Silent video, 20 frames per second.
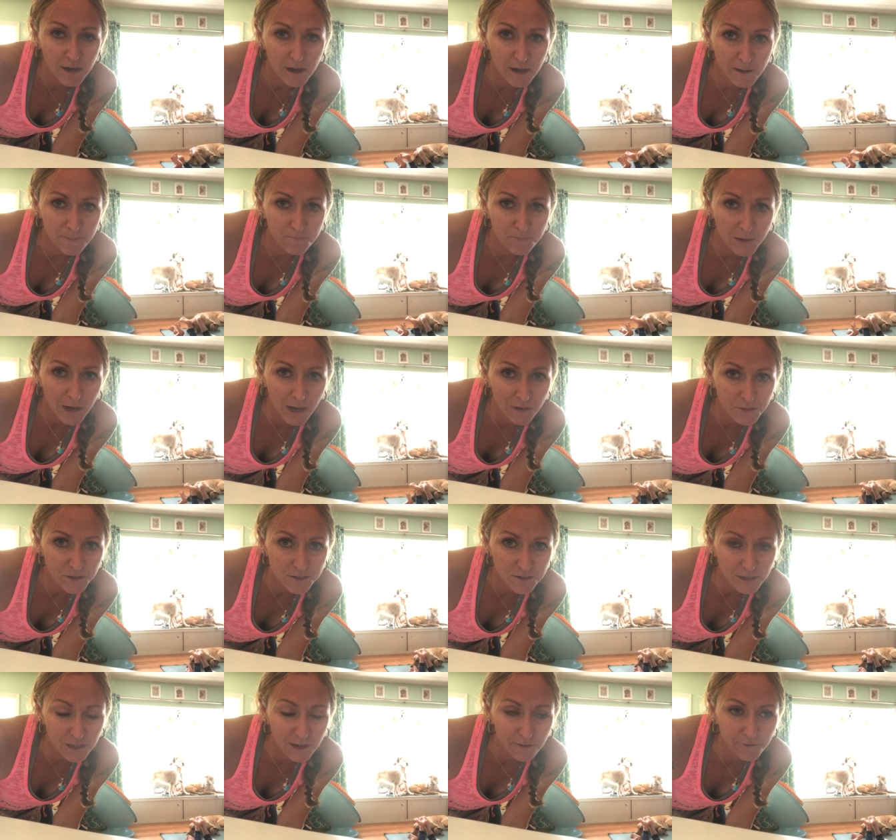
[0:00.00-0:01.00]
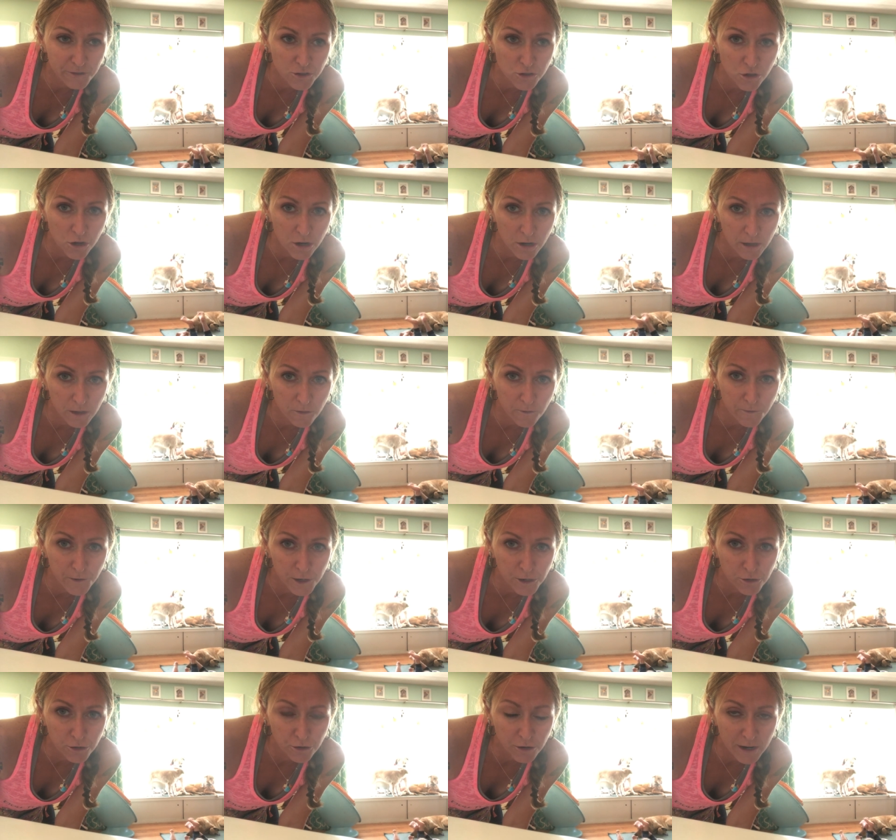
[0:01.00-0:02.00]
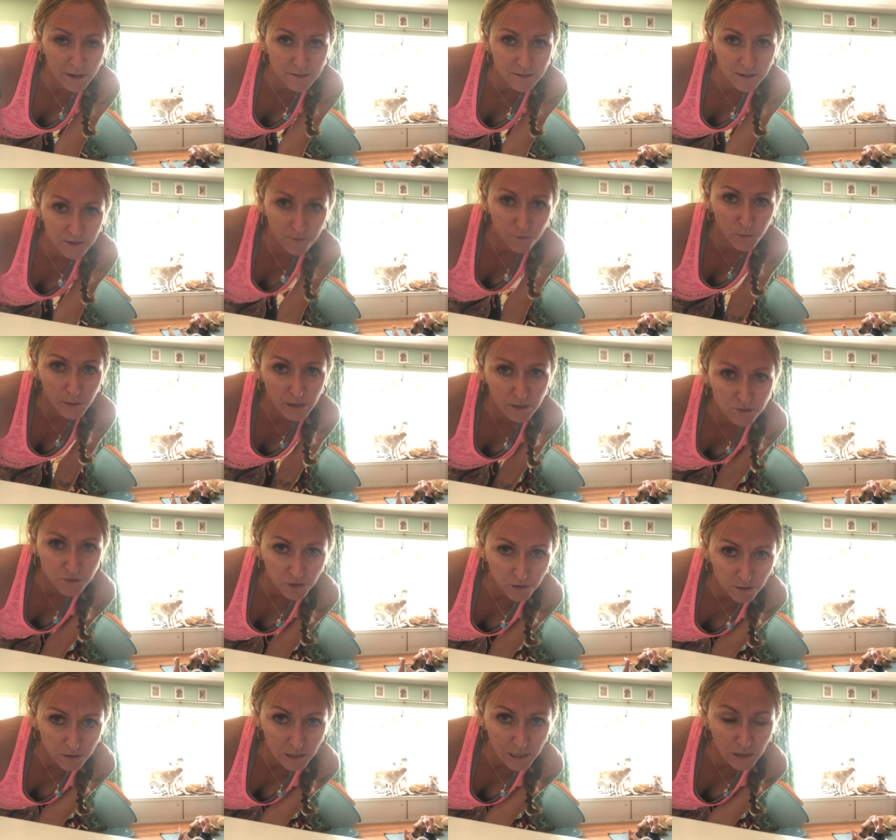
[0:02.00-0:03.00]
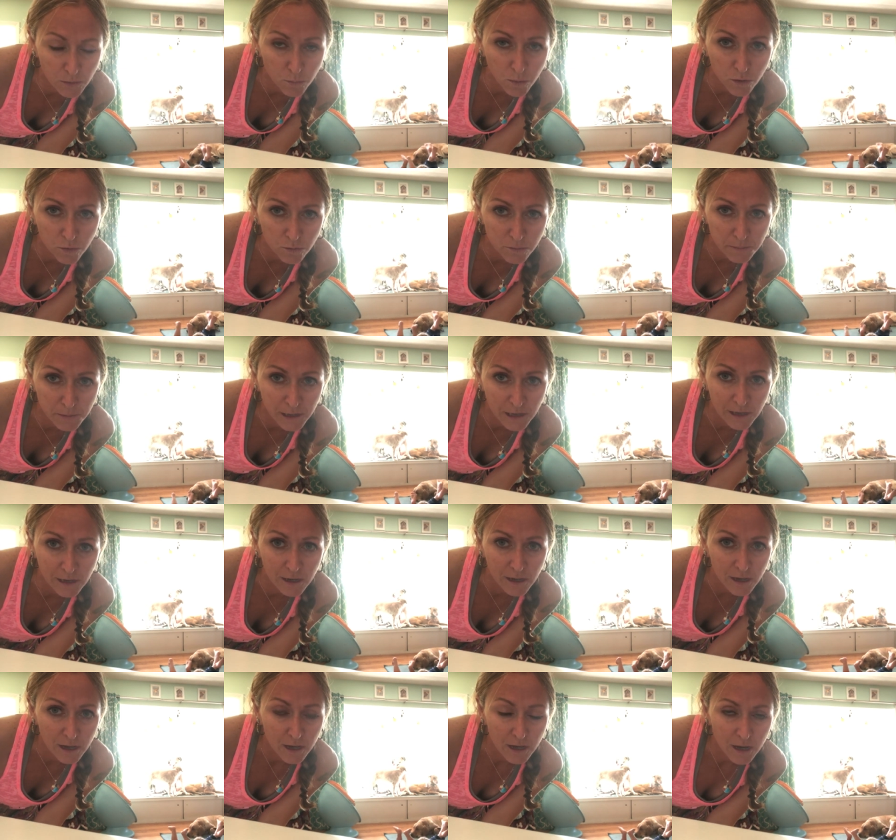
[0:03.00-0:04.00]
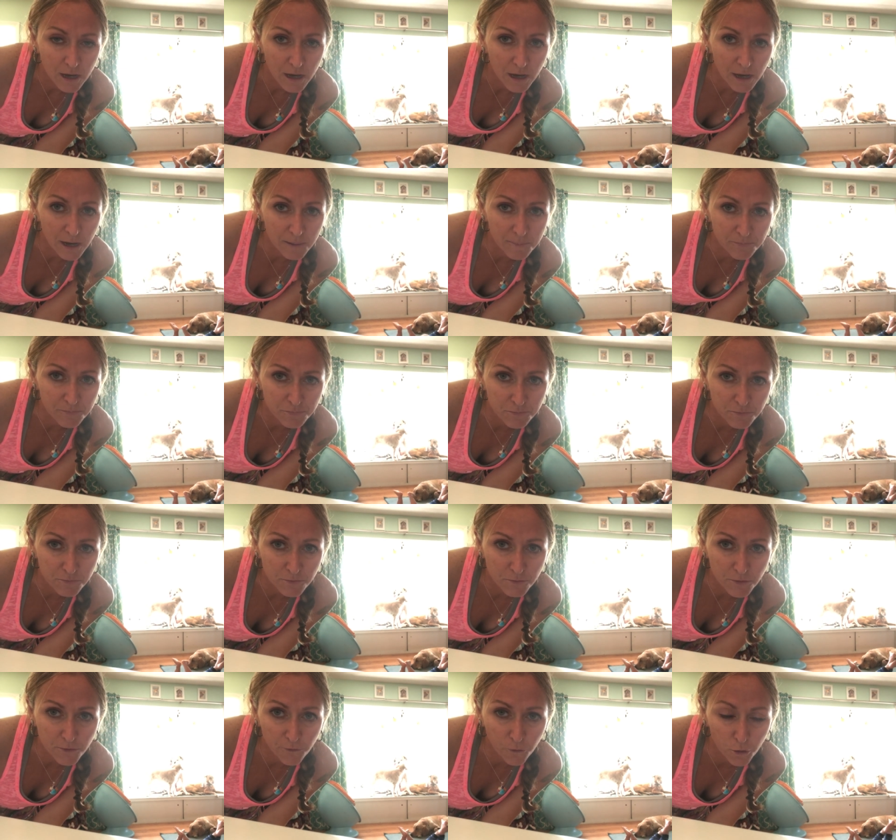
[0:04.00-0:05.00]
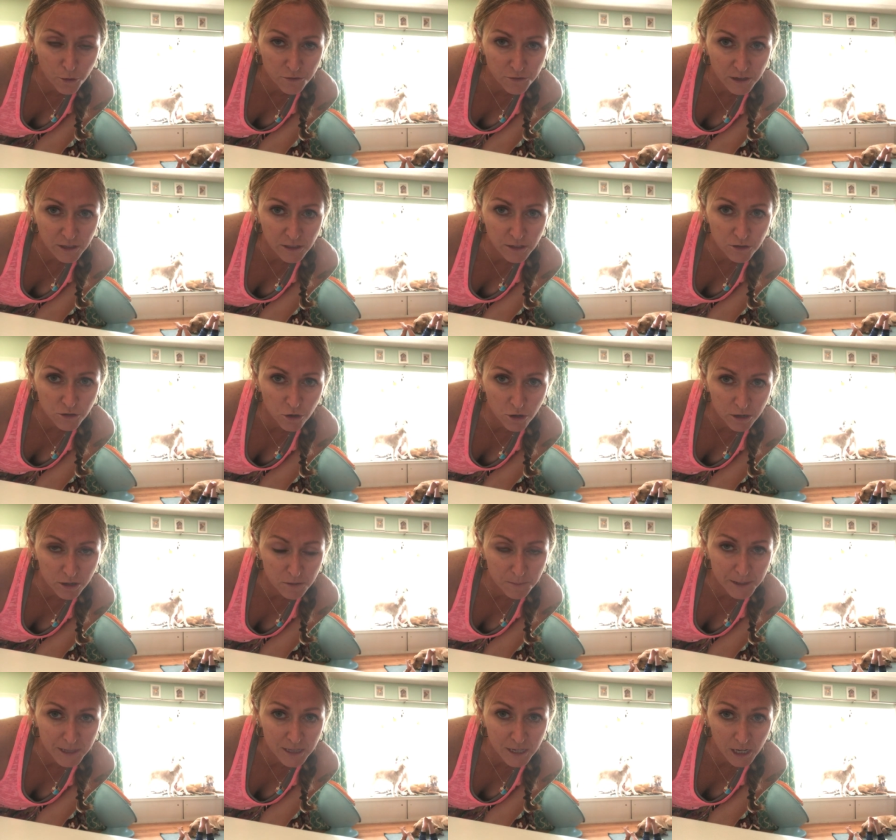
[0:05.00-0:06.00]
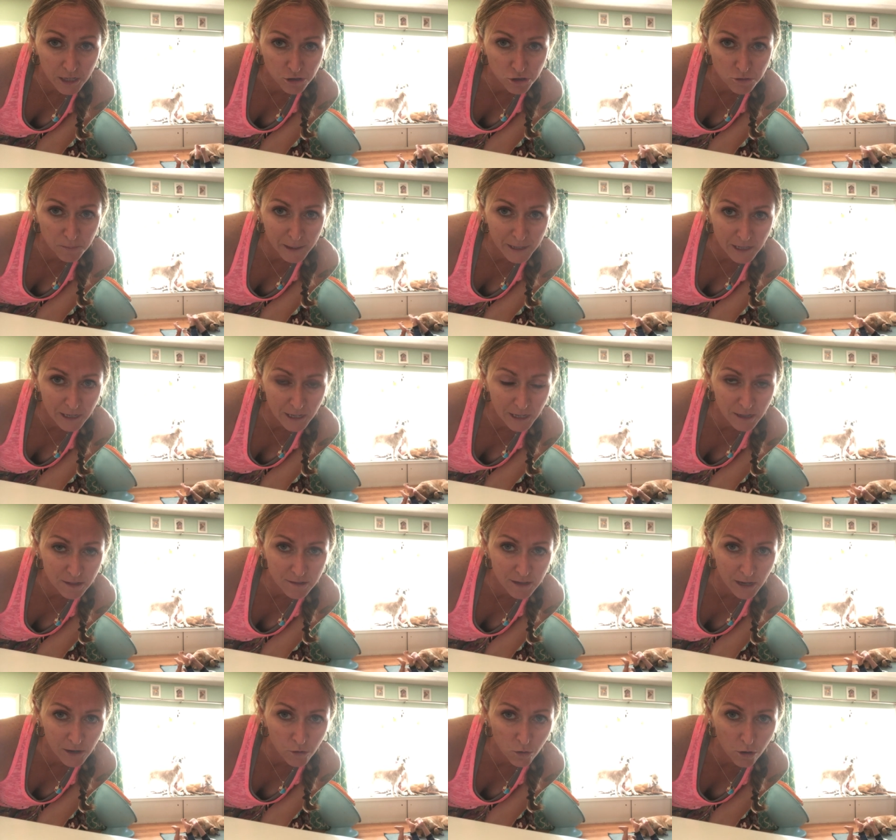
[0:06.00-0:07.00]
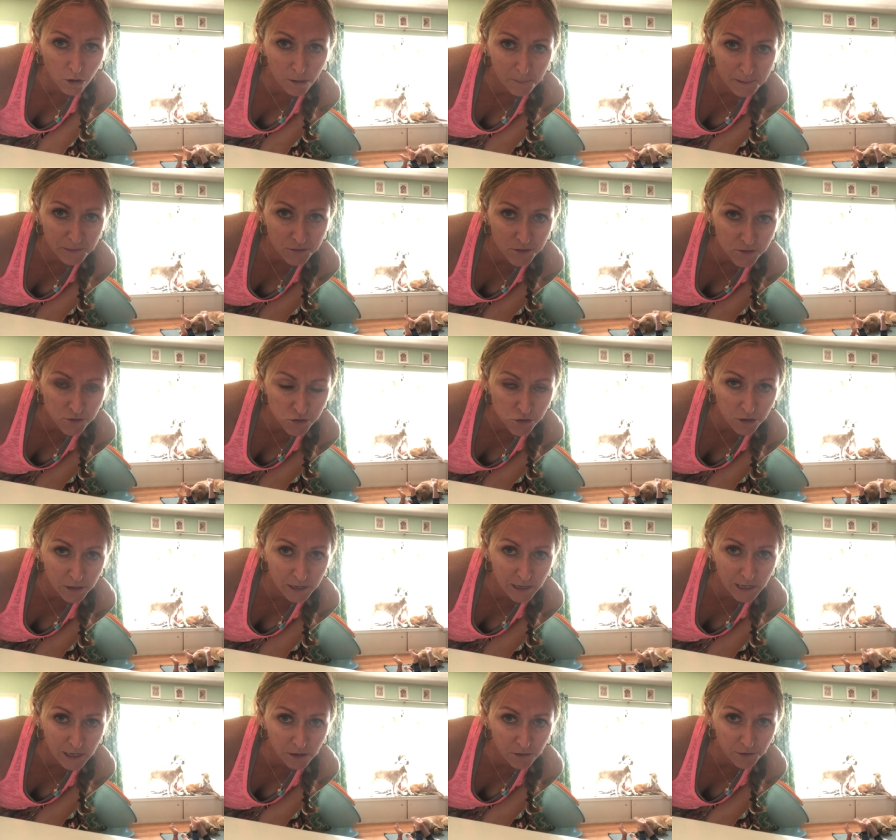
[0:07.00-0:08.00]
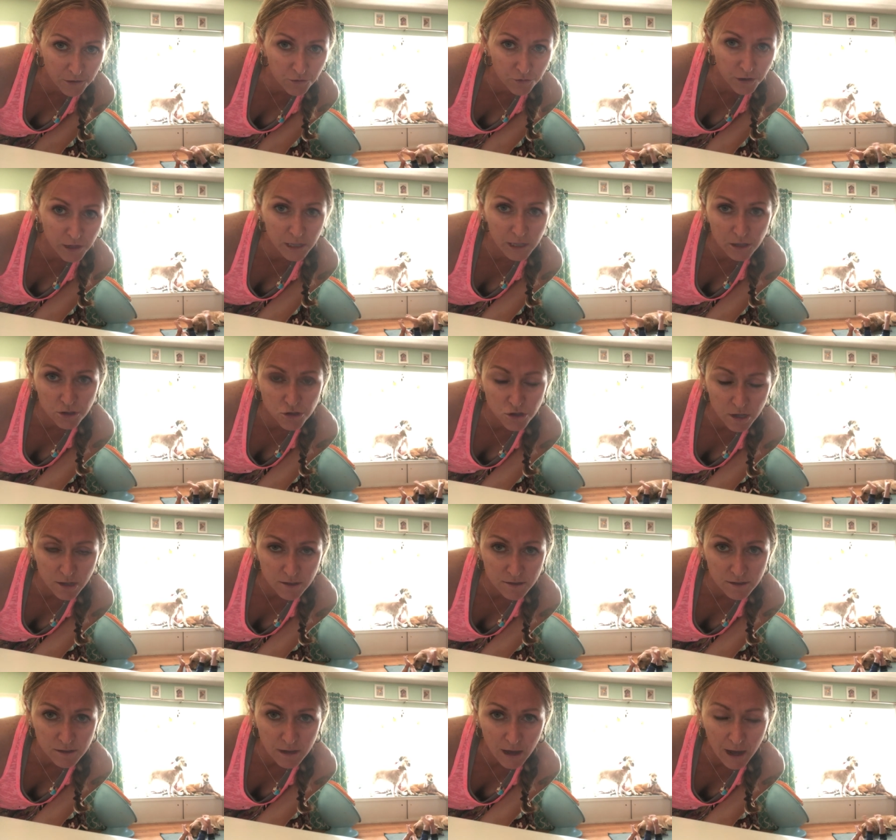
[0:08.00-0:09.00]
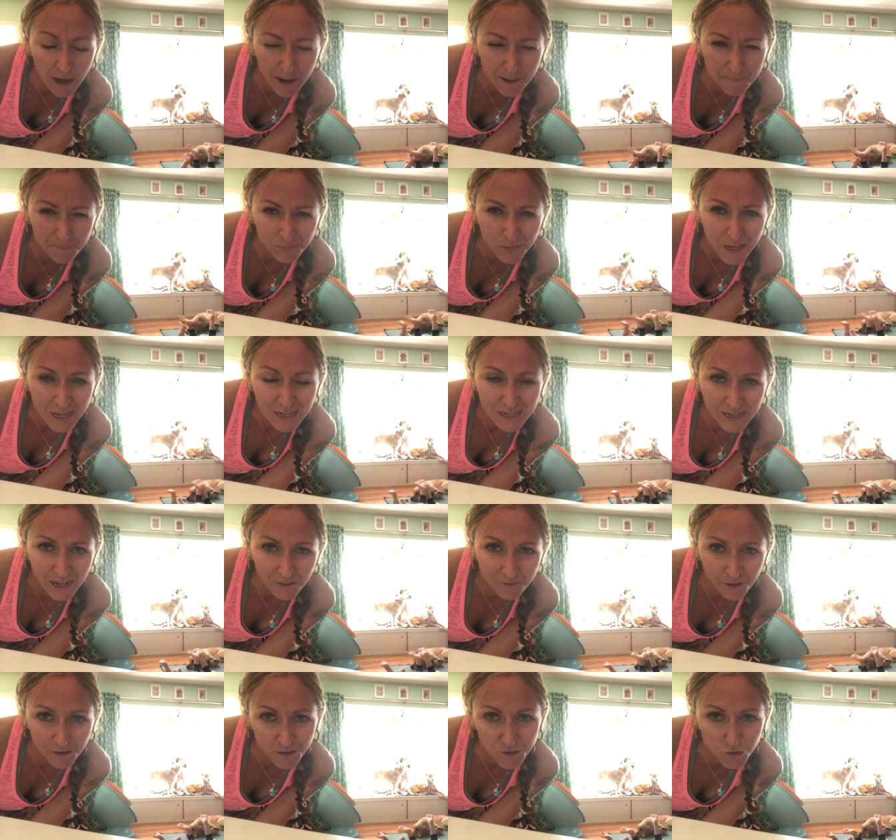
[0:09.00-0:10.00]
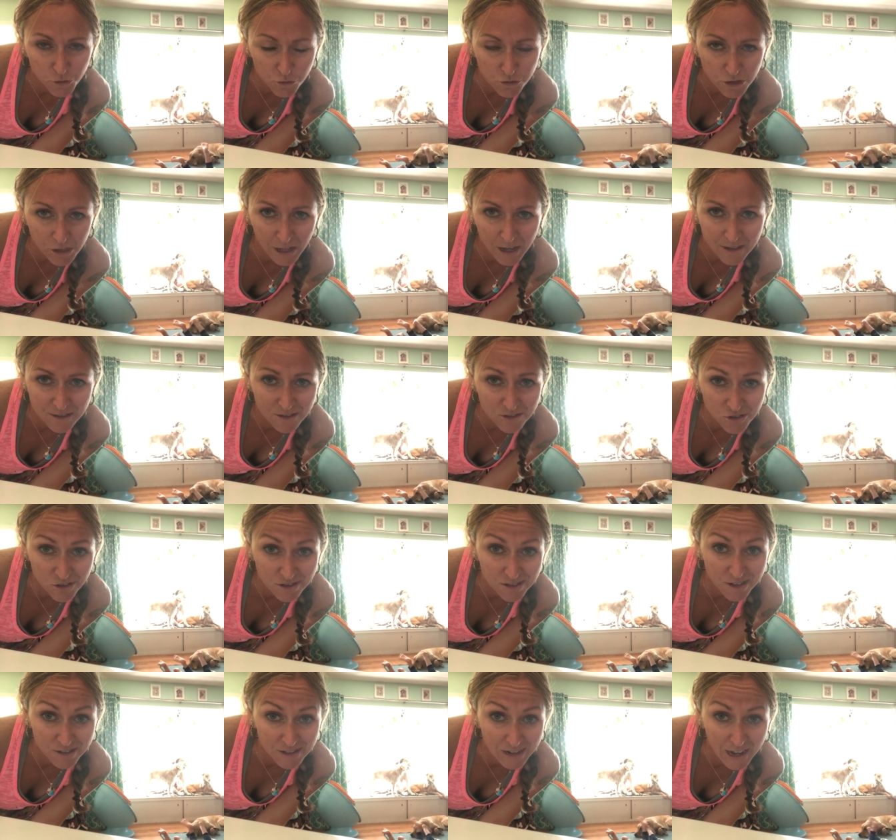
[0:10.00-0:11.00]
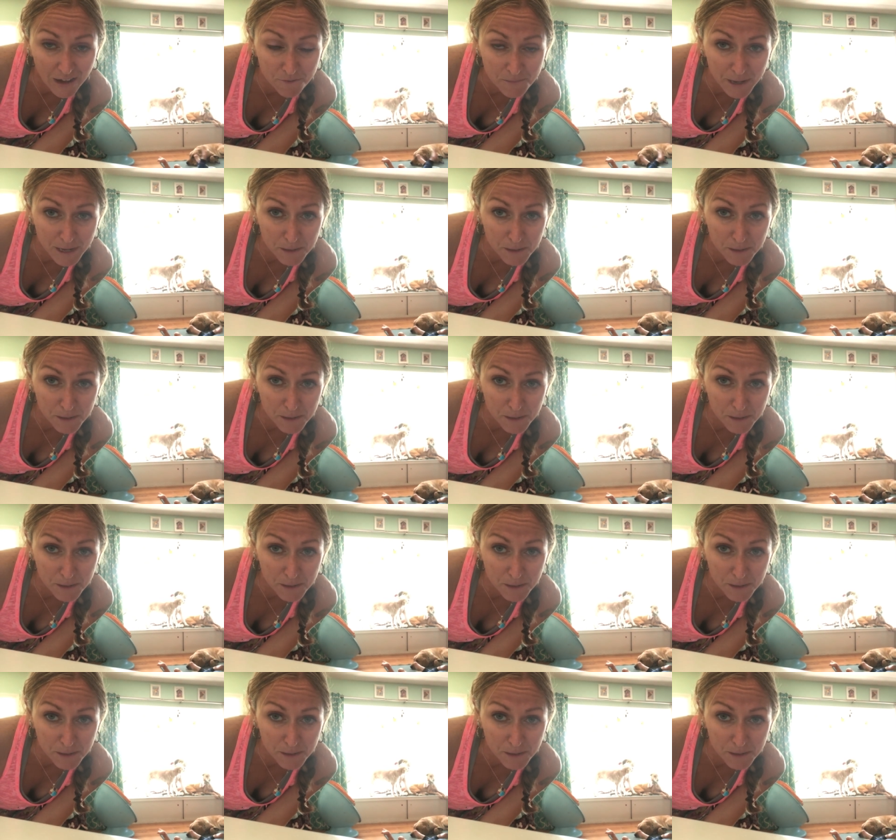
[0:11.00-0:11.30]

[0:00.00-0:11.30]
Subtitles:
Obviously, if the dog is fear aggressive, we certainly won't be forcing the dog to be touched by the kids at all. But this dog here is really just not very socialized and just doesn't have